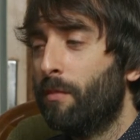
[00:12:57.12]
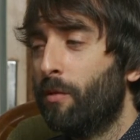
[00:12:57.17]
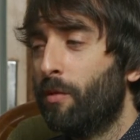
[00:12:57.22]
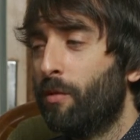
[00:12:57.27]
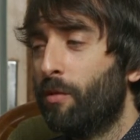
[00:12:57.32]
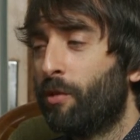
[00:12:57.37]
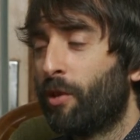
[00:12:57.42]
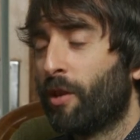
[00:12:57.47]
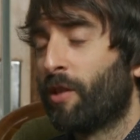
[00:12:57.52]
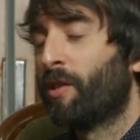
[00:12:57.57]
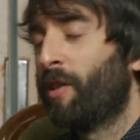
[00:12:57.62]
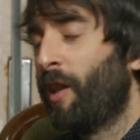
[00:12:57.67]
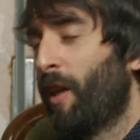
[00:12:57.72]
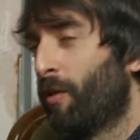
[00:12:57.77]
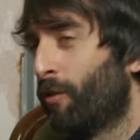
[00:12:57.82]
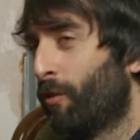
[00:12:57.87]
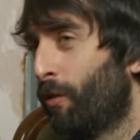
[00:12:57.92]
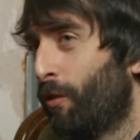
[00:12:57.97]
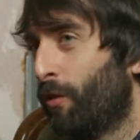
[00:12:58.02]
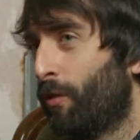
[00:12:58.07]

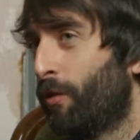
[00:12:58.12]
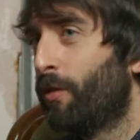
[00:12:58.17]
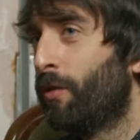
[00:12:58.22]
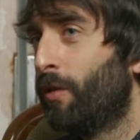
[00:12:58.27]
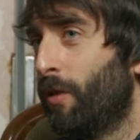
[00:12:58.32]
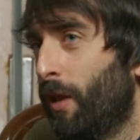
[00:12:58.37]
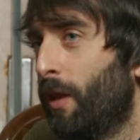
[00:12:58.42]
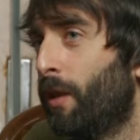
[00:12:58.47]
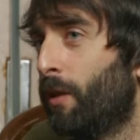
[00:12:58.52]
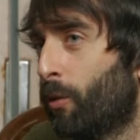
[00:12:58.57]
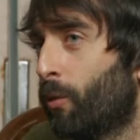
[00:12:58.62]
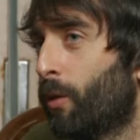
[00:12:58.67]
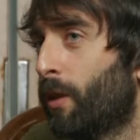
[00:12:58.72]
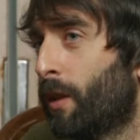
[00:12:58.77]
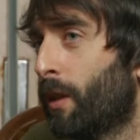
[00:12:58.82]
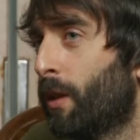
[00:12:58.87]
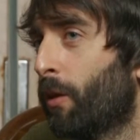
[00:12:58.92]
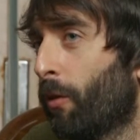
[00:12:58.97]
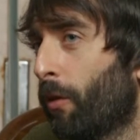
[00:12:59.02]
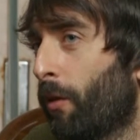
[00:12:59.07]
successors in
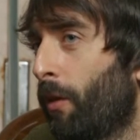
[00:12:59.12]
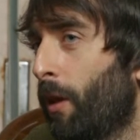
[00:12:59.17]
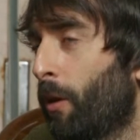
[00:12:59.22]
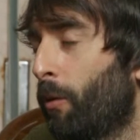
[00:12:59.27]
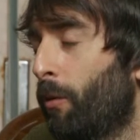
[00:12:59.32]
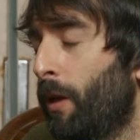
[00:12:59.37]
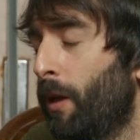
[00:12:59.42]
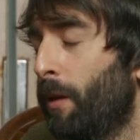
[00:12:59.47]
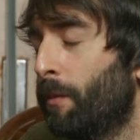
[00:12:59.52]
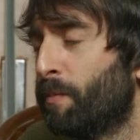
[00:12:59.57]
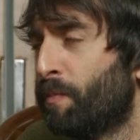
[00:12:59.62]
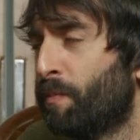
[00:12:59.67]
critical theory.